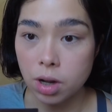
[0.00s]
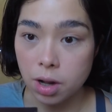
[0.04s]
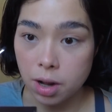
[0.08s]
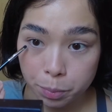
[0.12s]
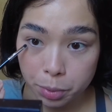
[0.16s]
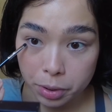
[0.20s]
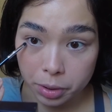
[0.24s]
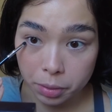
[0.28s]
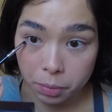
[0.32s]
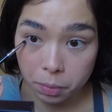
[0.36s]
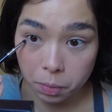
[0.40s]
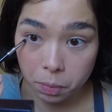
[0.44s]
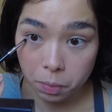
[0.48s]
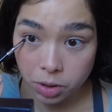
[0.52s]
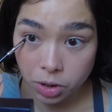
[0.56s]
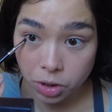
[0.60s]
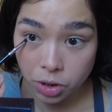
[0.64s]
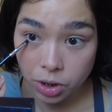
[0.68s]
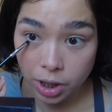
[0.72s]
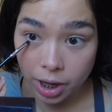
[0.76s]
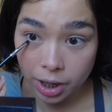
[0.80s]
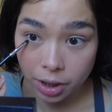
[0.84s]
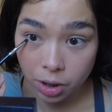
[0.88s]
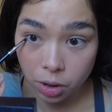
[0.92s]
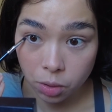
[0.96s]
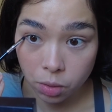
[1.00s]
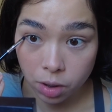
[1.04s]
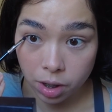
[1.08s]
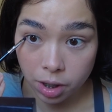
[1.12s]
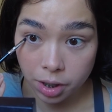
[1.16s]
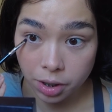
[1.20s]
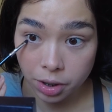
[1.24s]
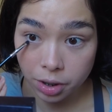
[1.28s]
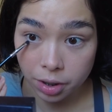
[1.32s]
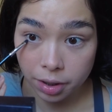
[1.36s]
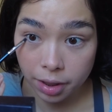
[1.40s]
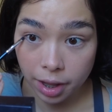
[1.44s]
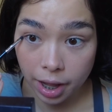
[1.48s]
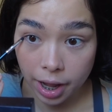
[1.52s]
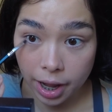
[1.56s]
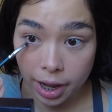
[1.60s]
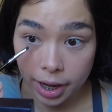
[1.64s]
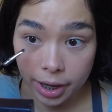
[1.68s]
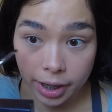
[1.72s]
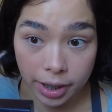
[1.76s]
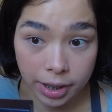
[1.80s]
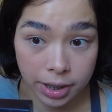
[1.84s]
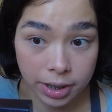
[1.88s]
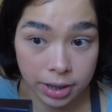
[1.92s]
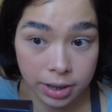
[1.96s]
put shadow under the
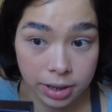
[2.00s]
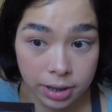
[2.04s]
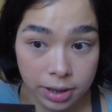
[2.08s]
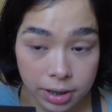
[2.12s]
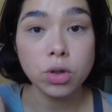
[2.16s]
eyes.